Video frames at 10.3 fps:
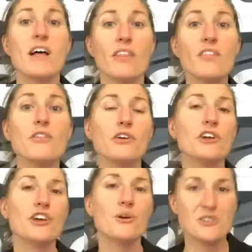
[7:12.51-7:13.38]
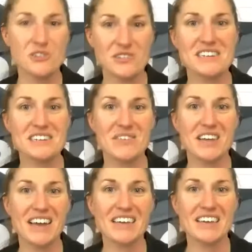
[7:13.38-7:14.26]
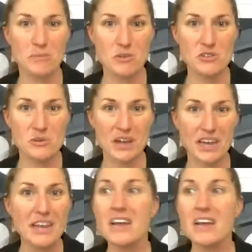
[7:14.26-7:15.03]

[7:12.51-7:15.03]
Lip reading: then they're going to go into the TVI cameras, okay?